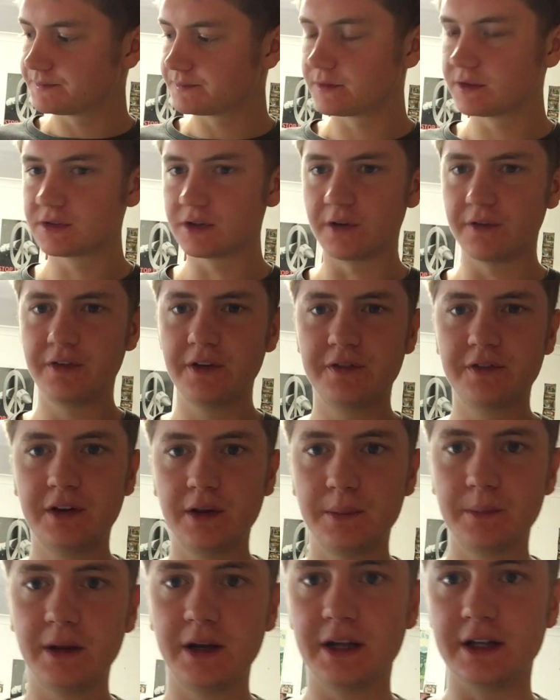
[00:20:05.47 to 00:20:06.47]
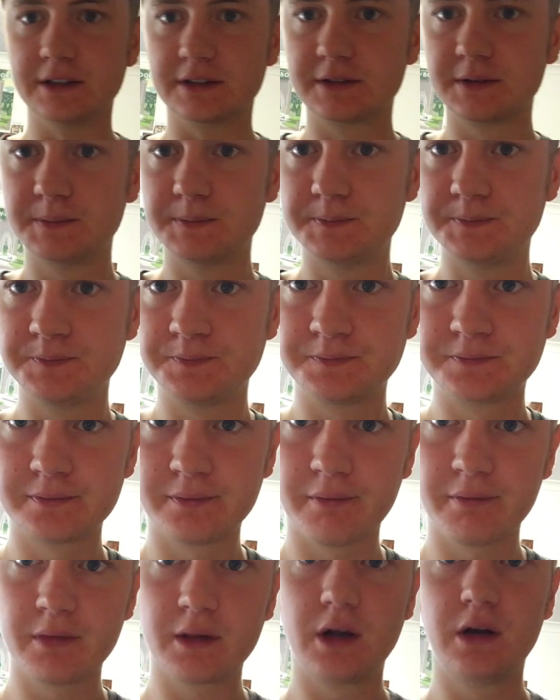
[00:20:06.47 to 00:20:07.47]
So 15 minutes.
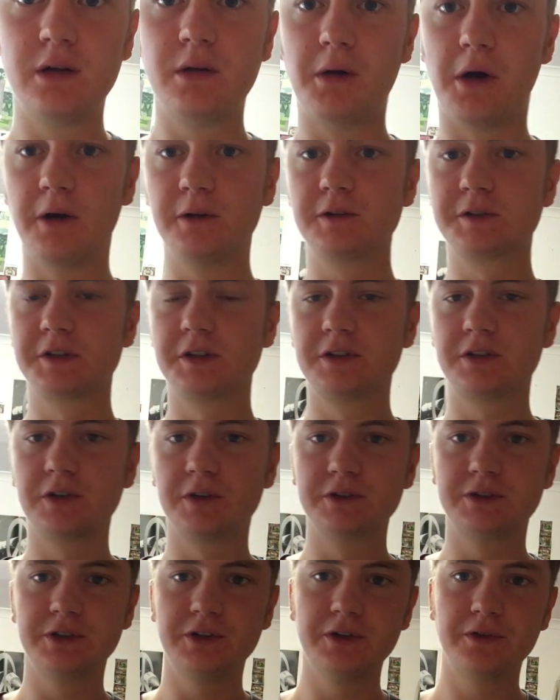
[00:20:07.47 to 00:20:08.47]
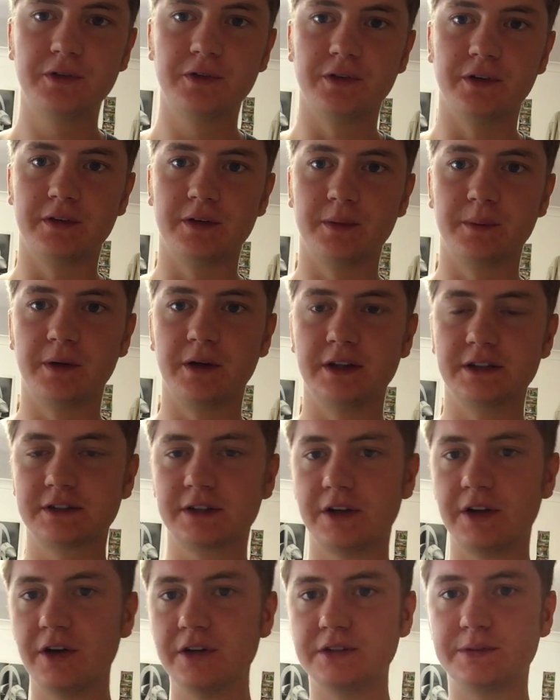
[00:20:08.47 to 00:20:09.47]
I'm just going to talk to you for 15 minutes. I
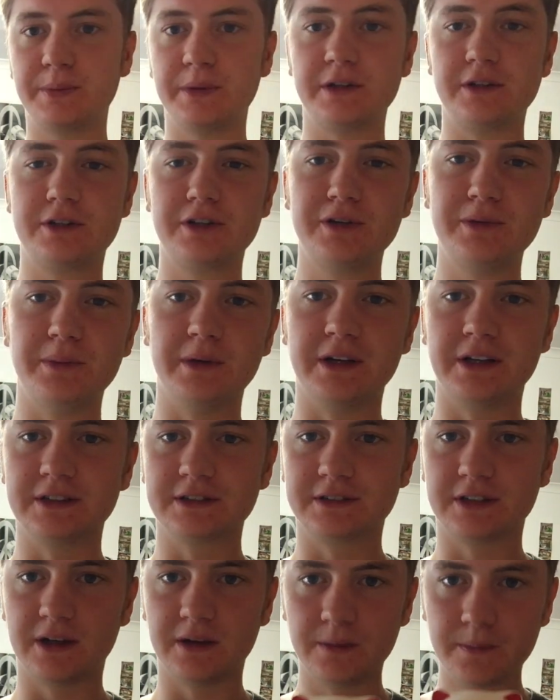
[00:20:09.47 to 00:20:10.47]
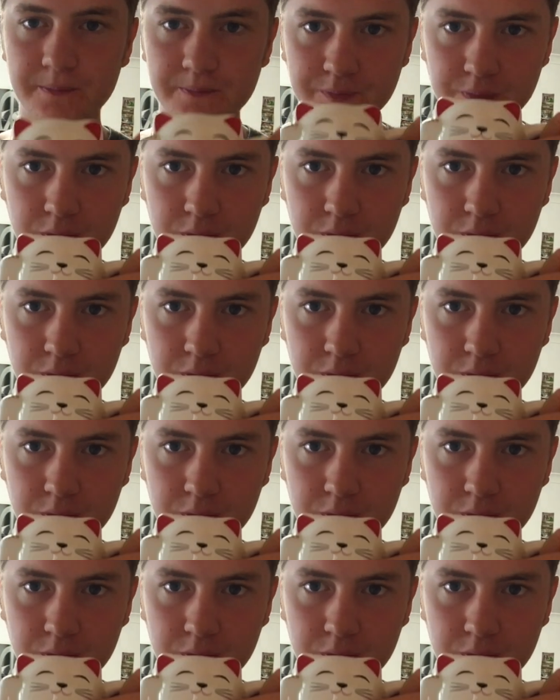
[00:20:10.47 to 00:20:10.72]
know it's been 2 minutes now.